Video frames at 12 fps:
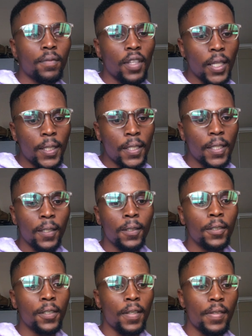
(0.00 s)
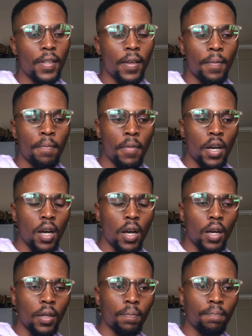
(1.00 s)
until
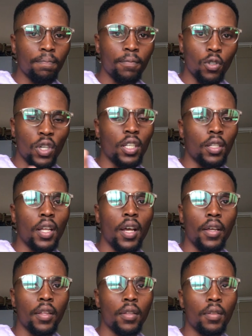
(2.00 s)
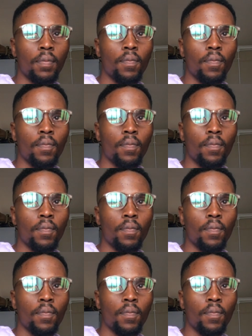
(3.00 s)
December grade 9,